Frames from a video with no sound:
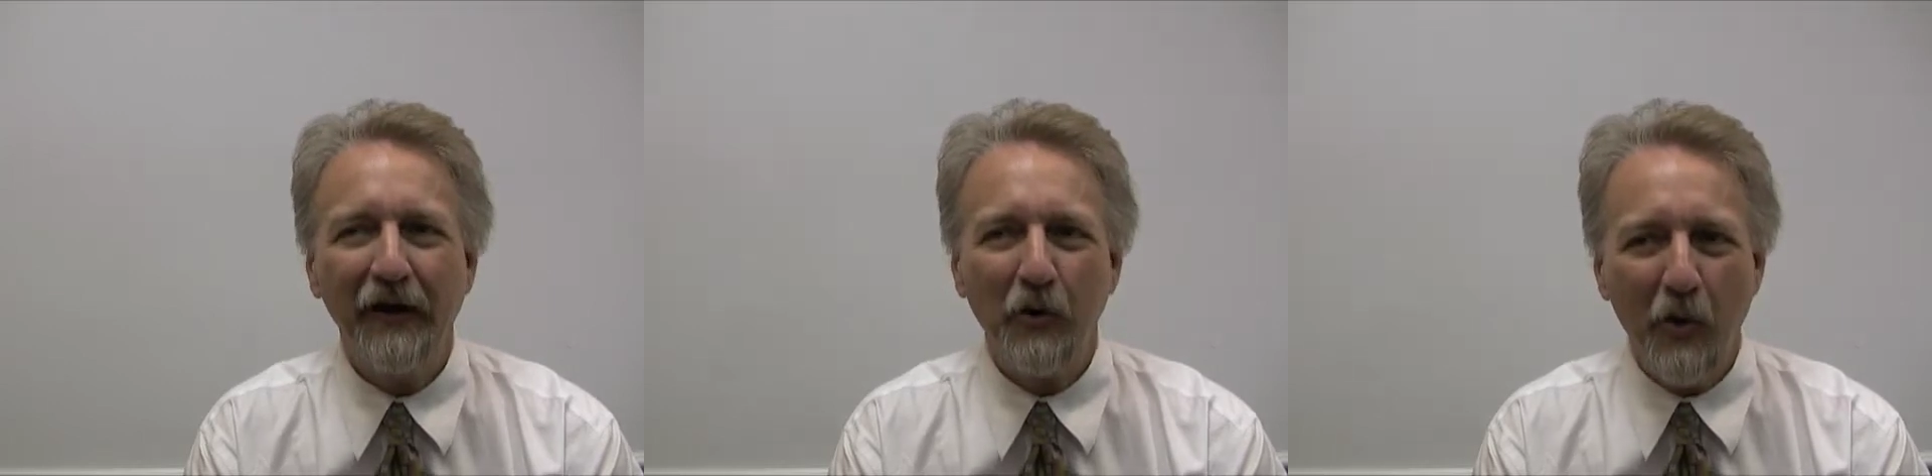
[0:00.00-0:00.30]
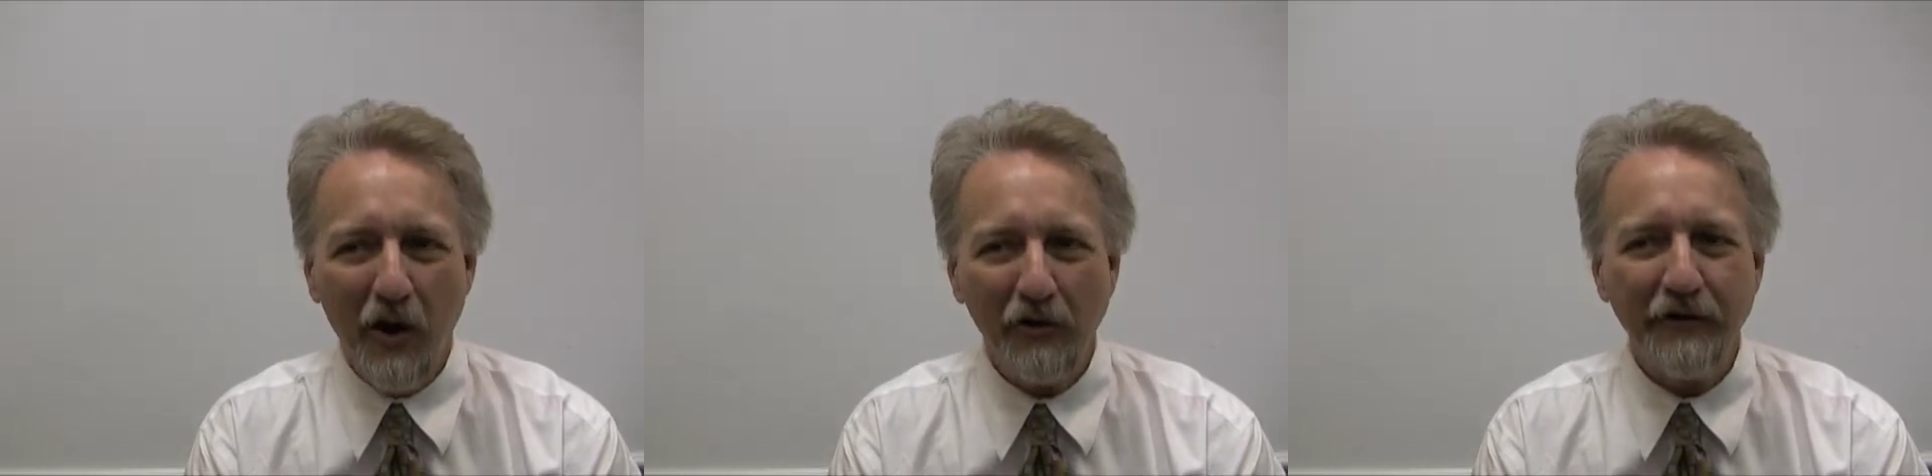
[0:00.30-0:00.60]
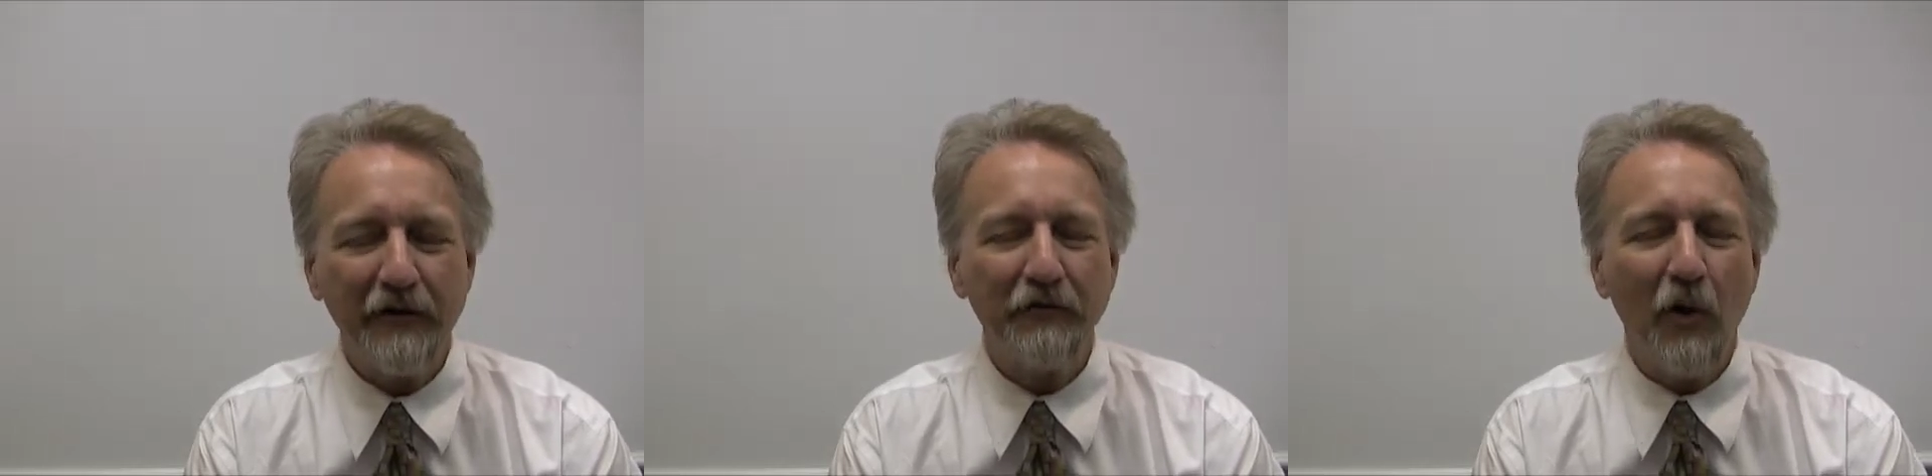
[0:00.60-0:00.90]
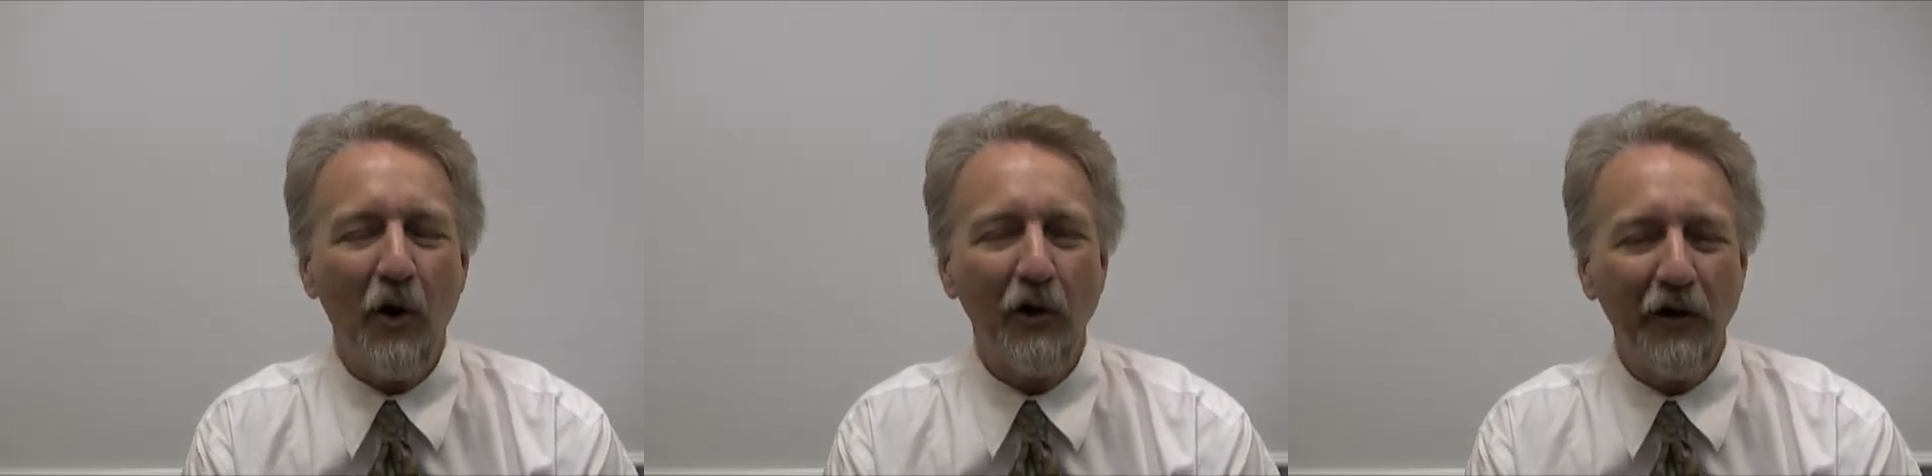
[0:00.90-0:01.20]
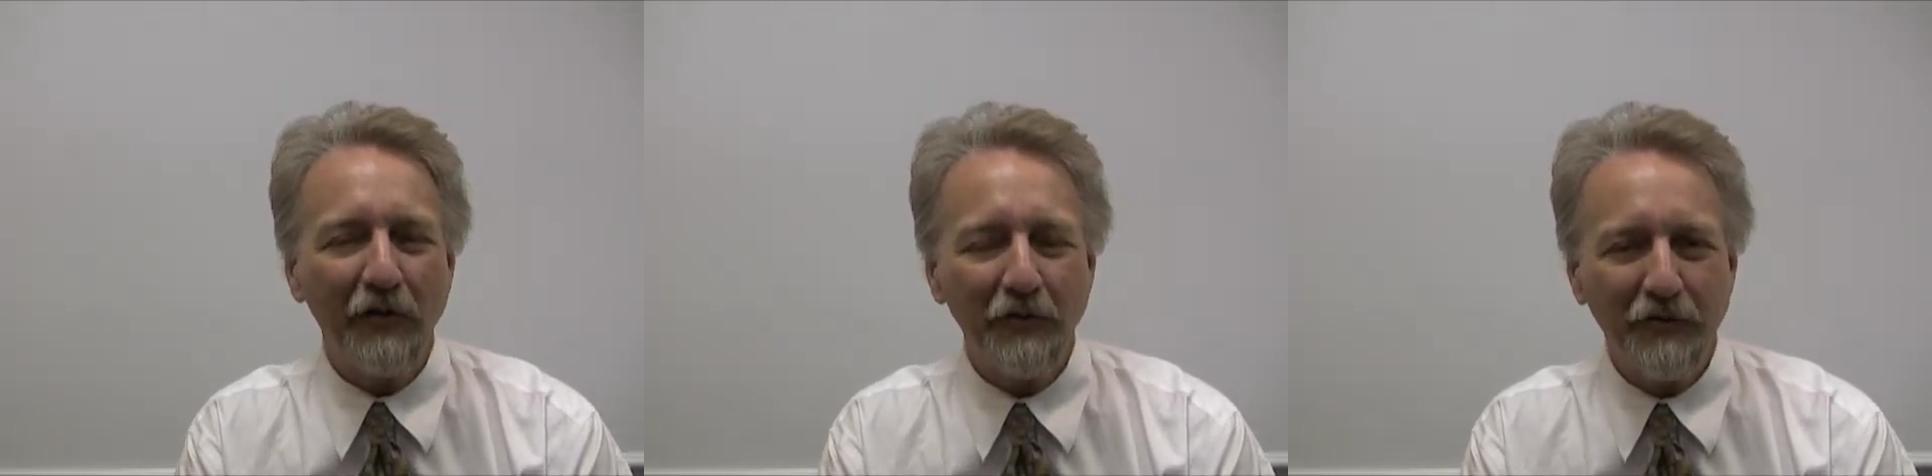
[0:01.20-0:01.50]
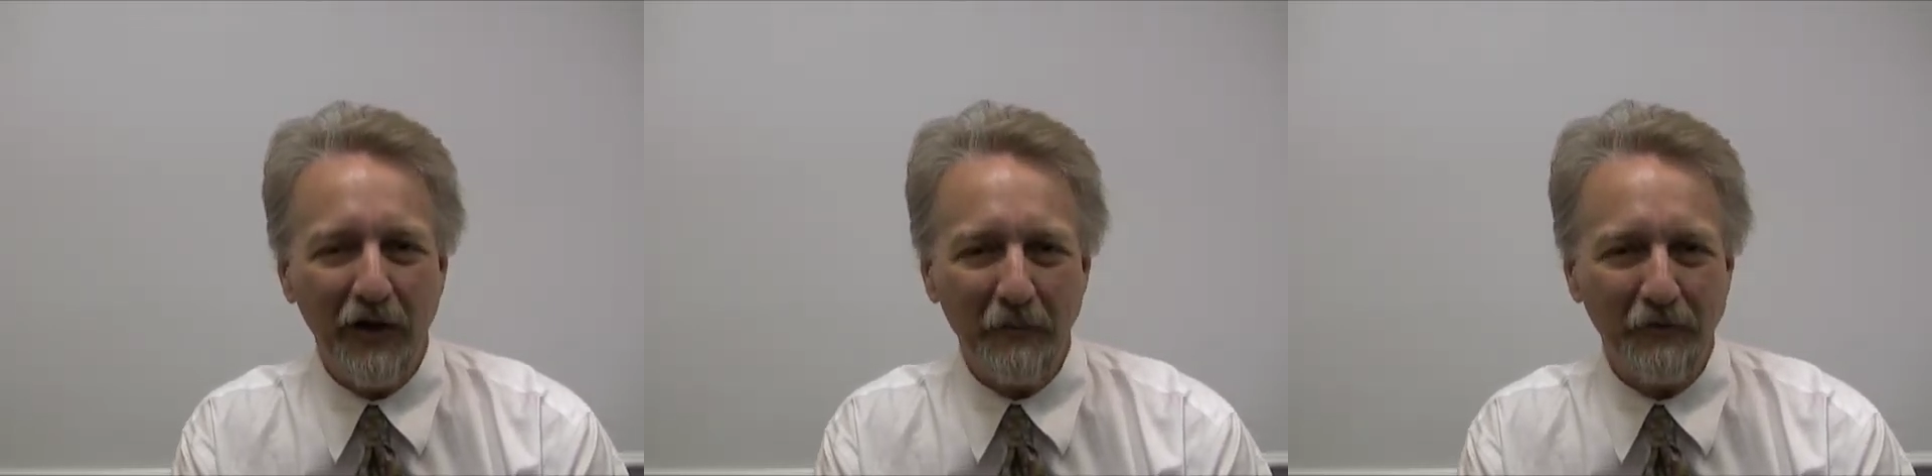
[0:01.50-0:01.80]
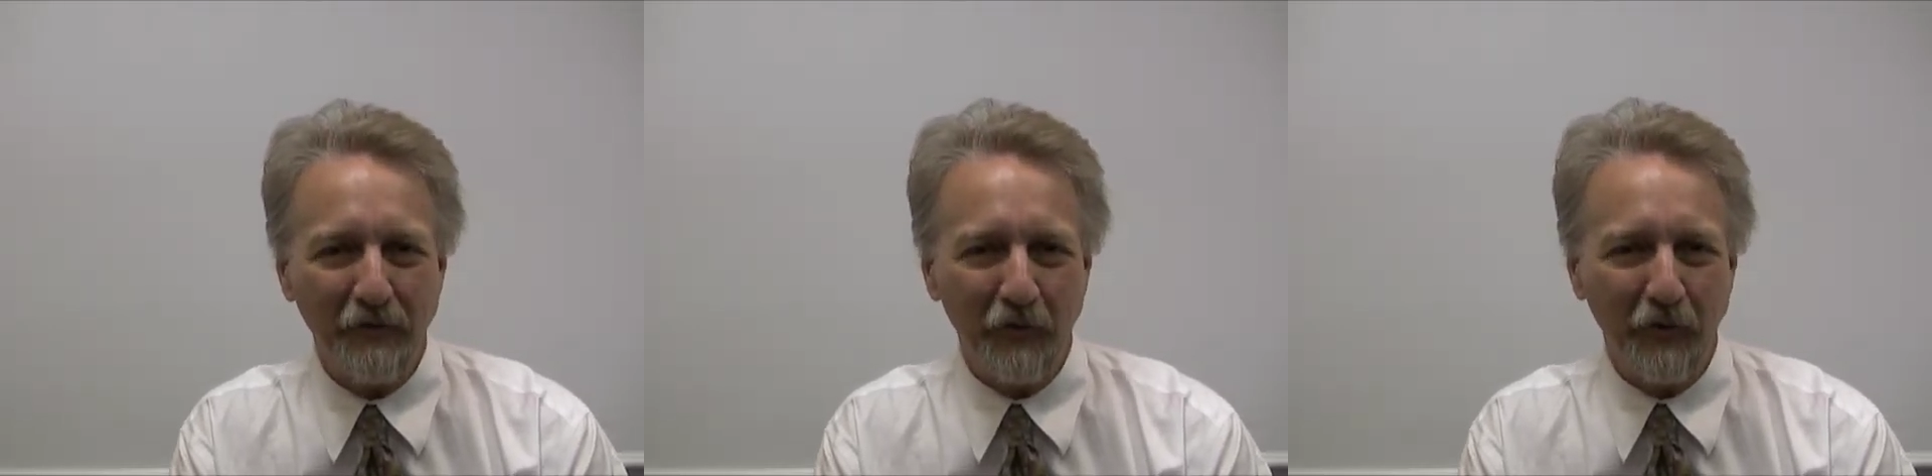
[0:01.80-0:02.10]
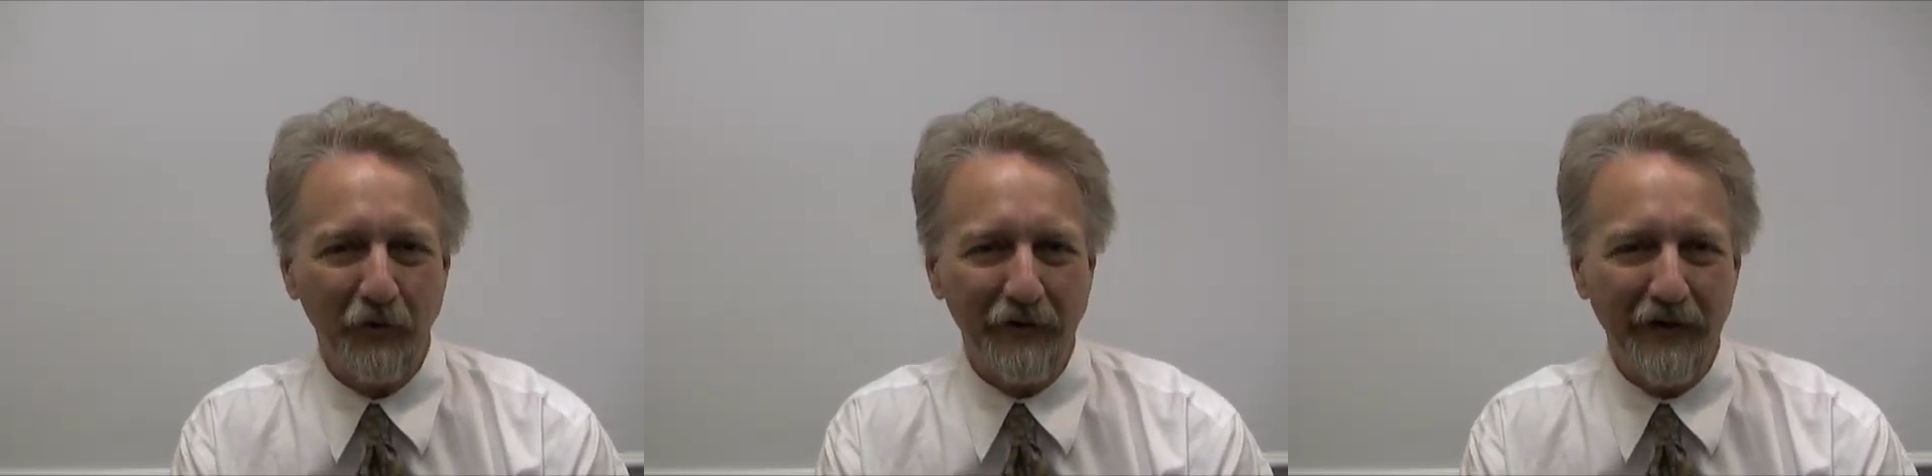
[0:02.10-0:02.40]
and quality of all other types of early